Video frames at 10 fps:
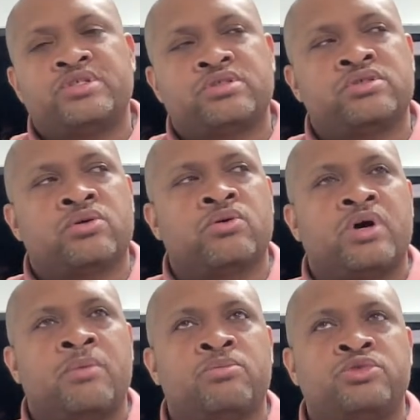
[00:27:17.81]
So
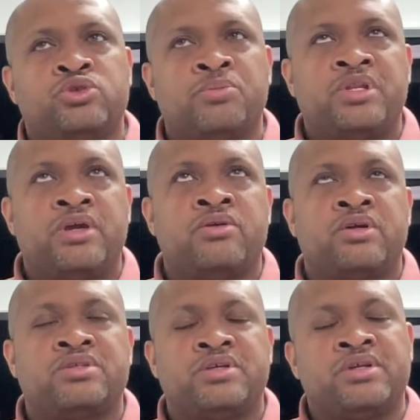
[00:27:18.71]
I'm assuming they're going to
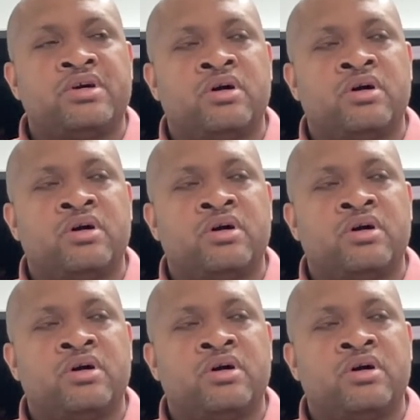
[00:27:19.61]
continue to